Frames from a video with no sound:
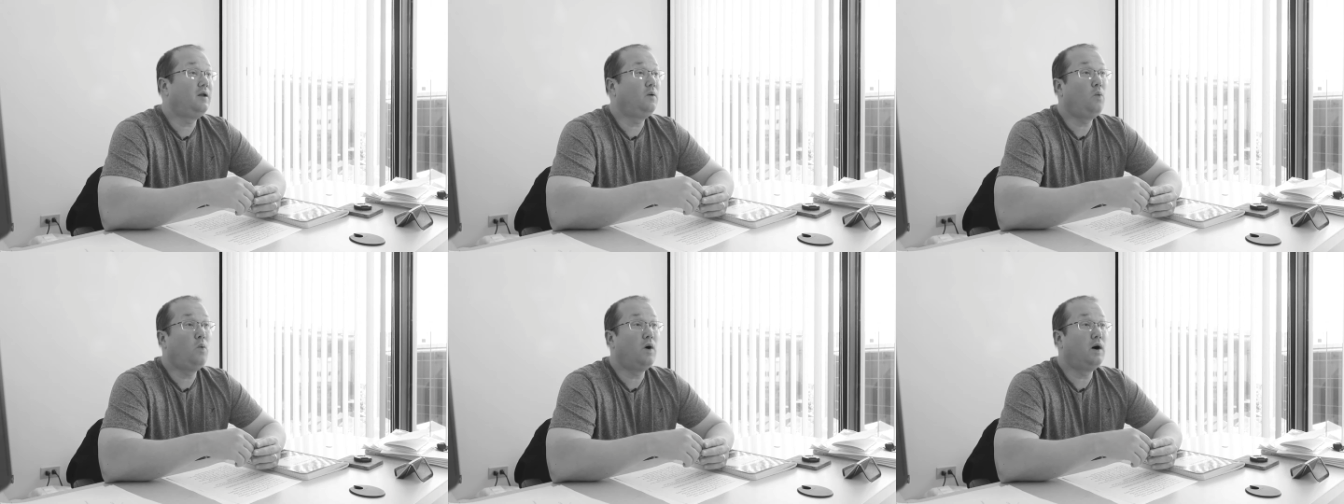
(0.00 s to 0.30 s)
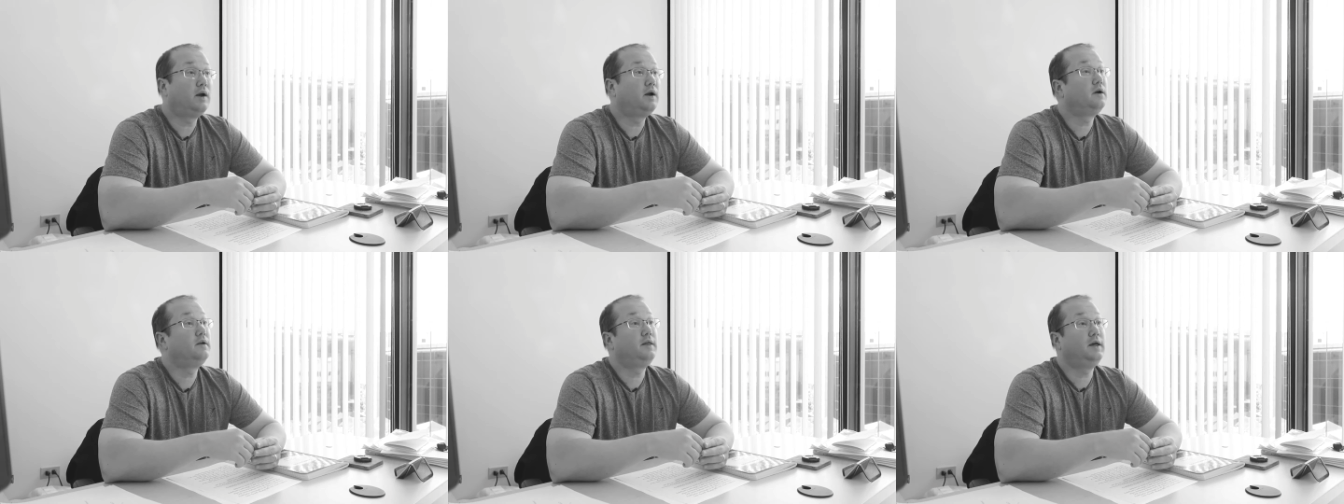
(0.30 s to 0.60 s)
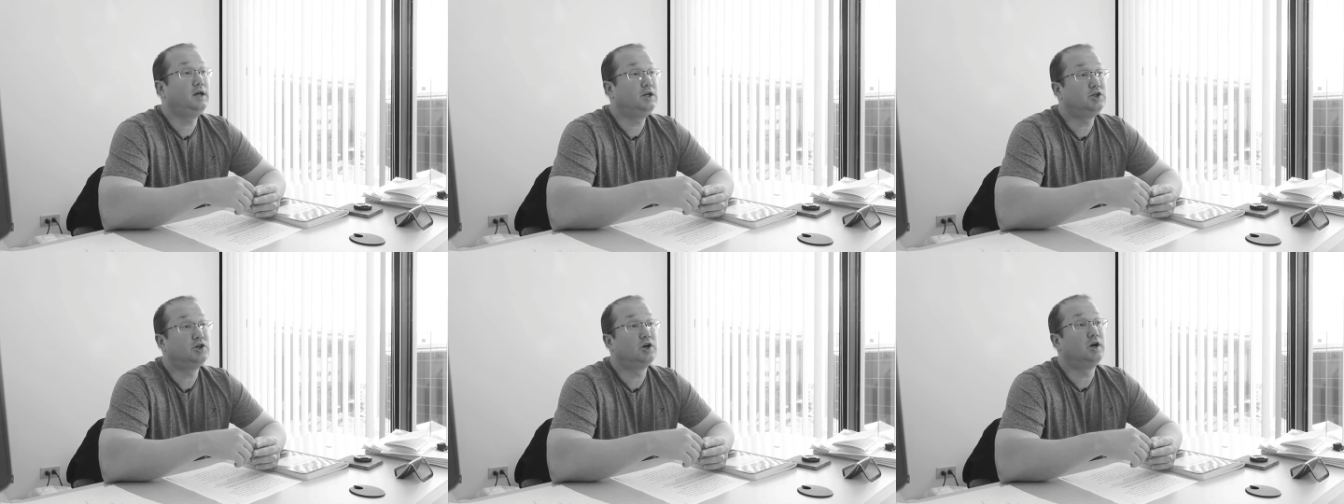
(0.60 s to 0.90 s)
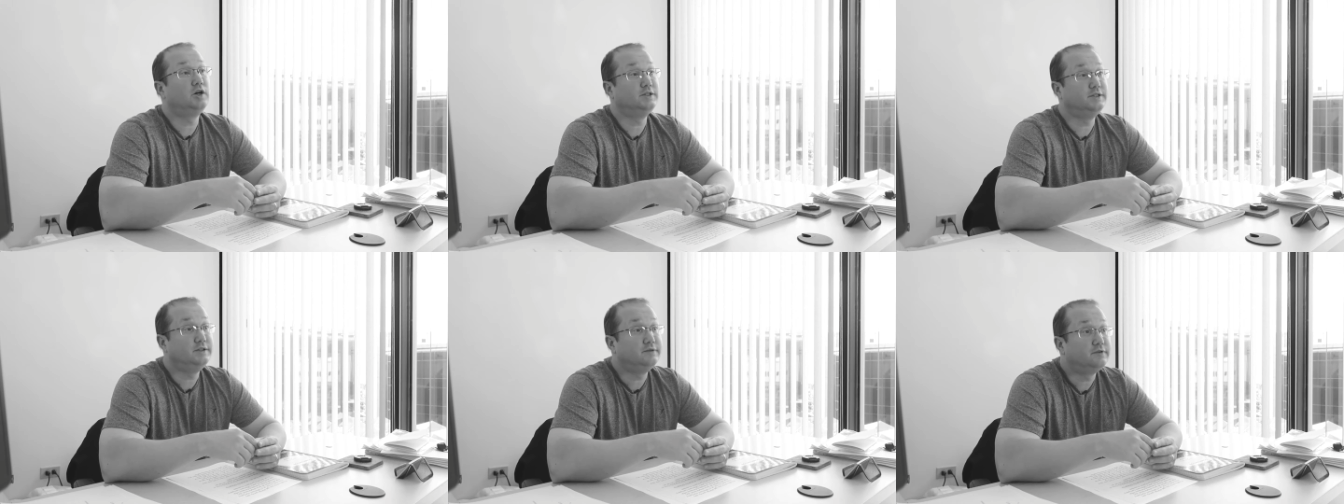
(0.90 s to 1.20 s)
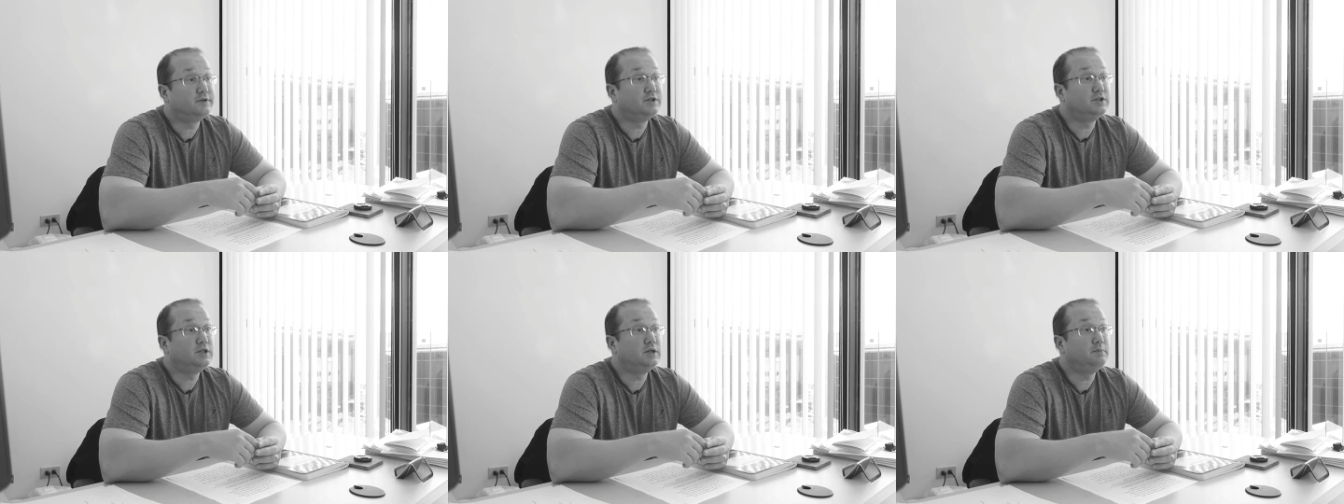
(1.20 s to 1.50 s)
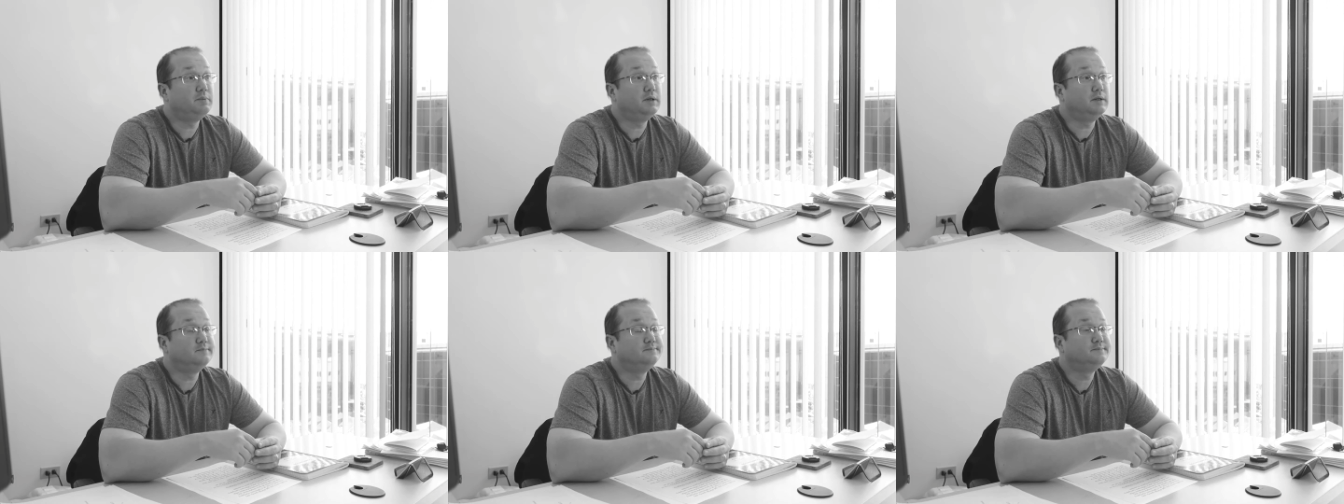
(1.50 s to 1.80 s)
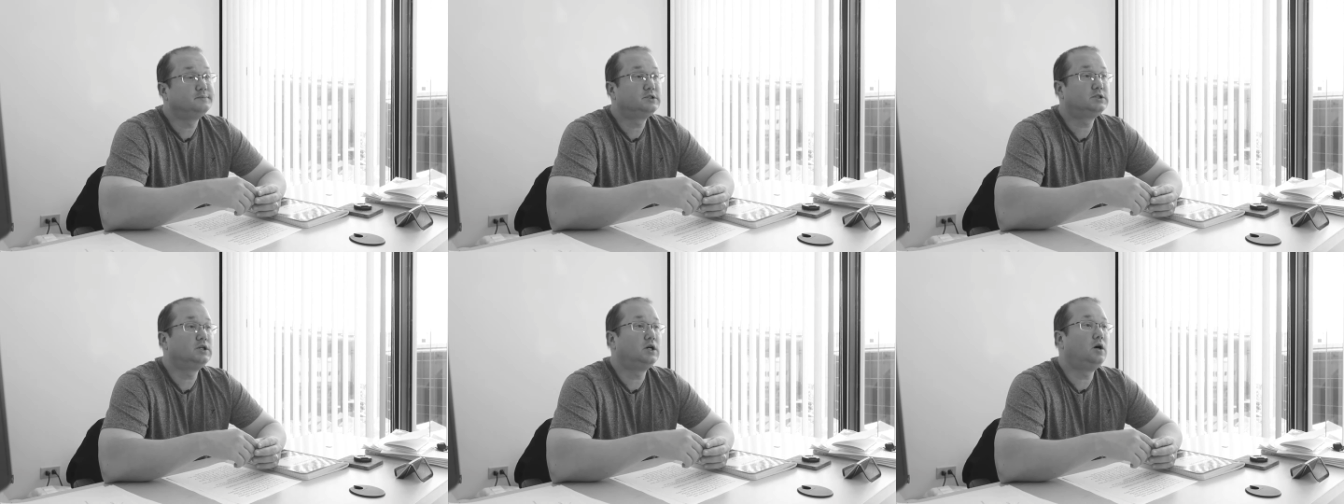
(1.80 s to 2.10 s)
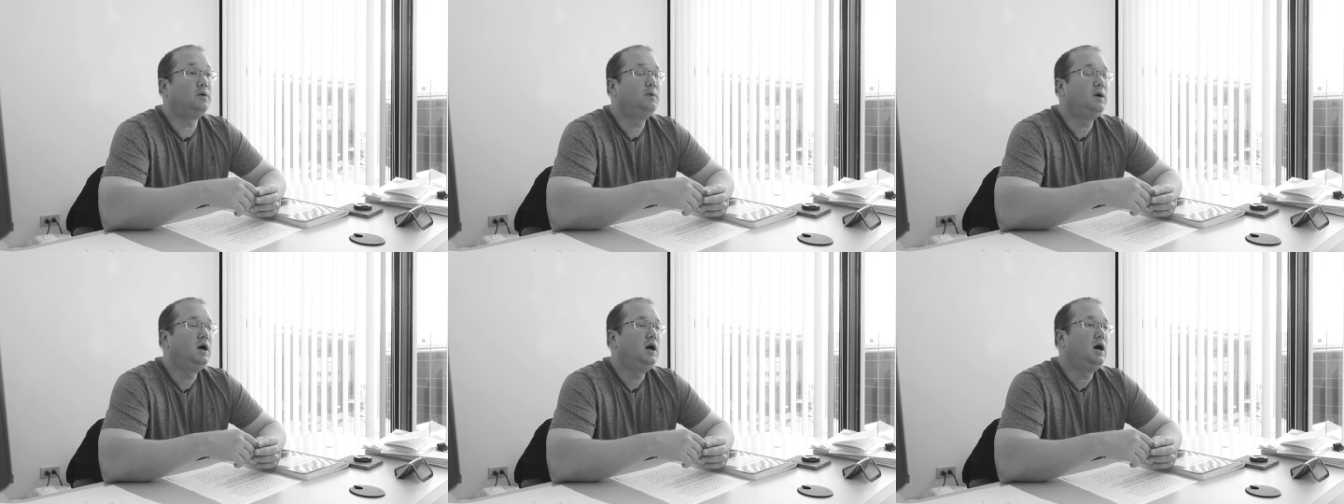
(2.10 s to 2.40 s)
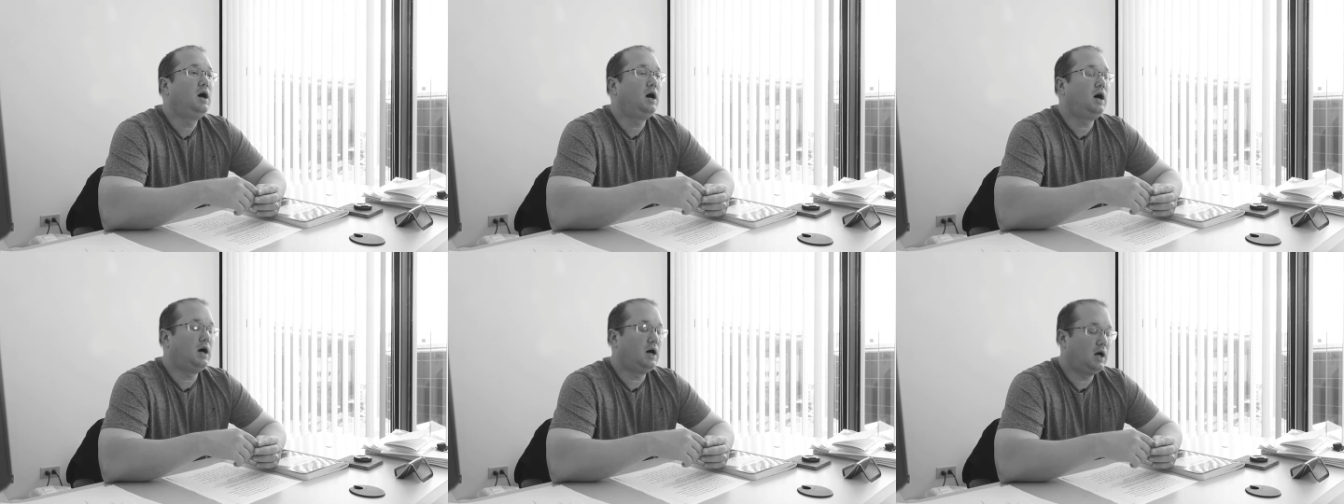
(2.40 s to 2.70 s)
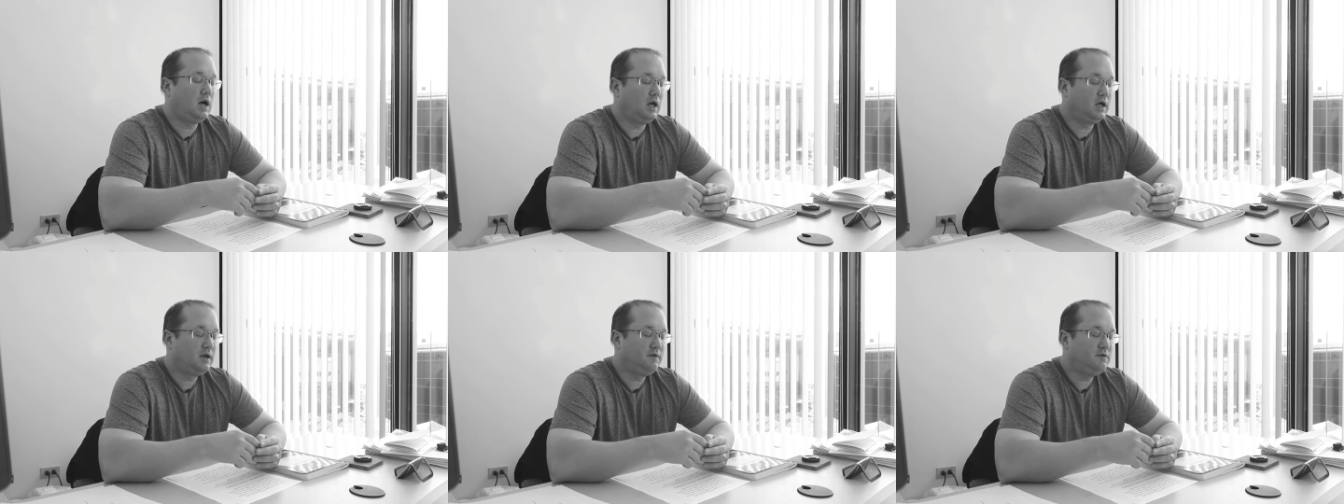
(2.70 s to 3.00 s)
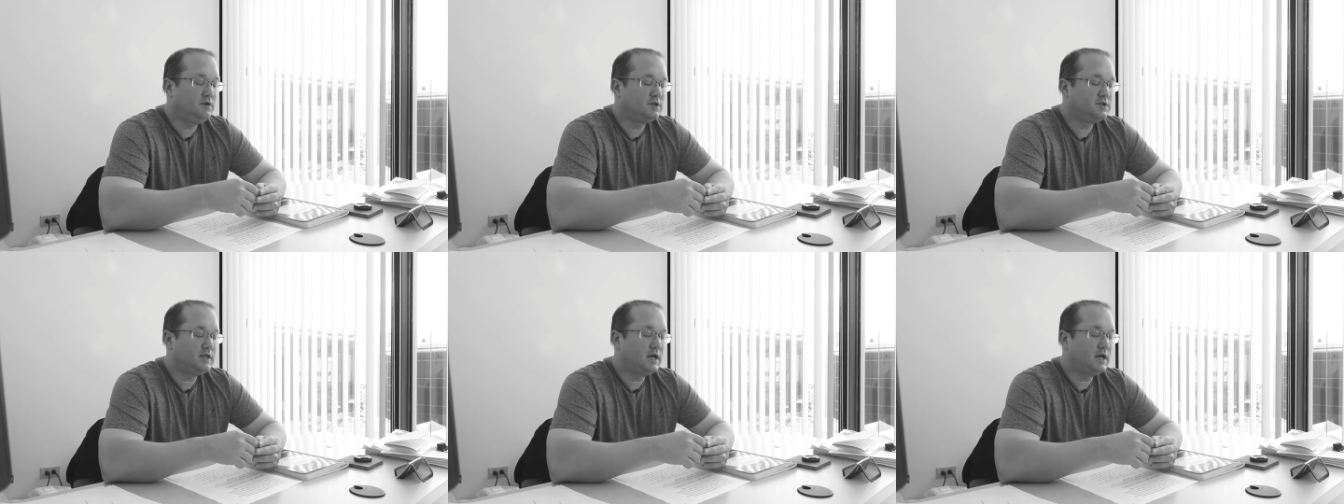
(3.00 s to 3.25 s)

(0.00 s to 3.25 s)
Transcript: and what are they charging for shipping? So I'll give you an